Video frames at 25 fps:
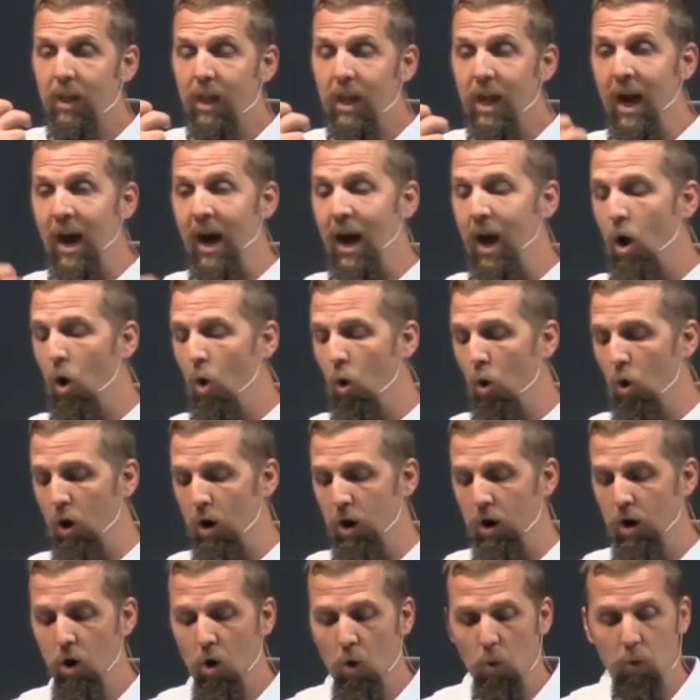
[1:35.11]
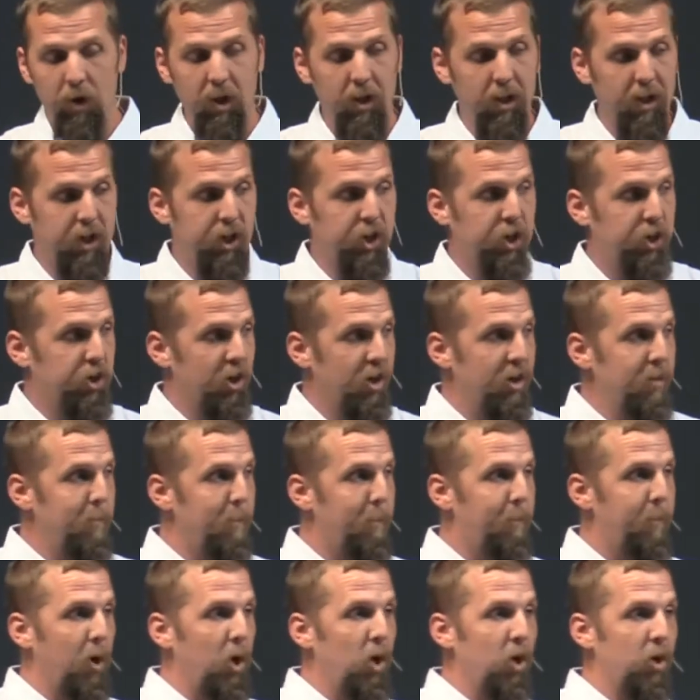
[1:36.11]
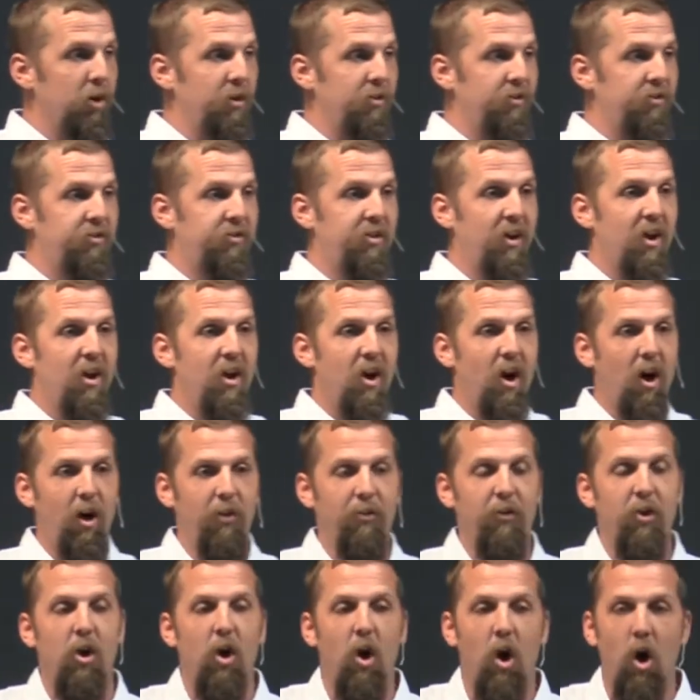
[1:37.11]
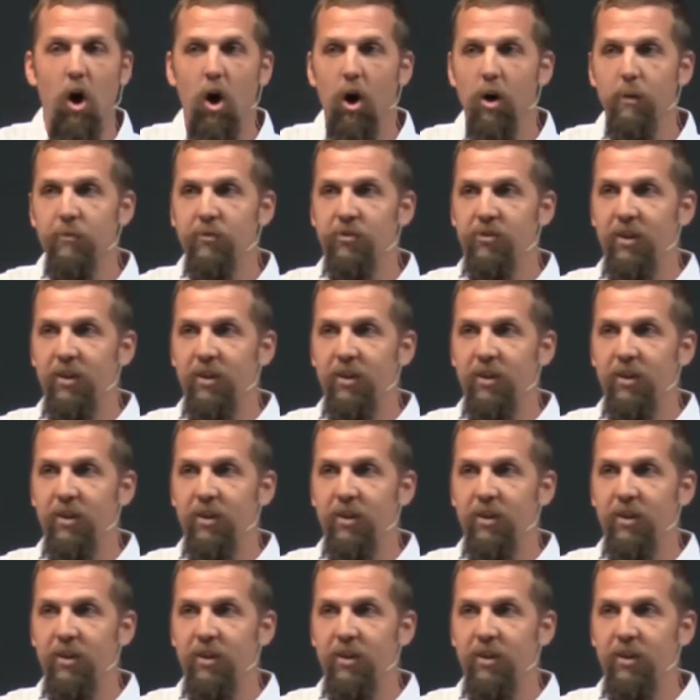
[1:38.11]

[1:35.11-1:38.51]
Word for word: Uh, or real extreme burns on their arms.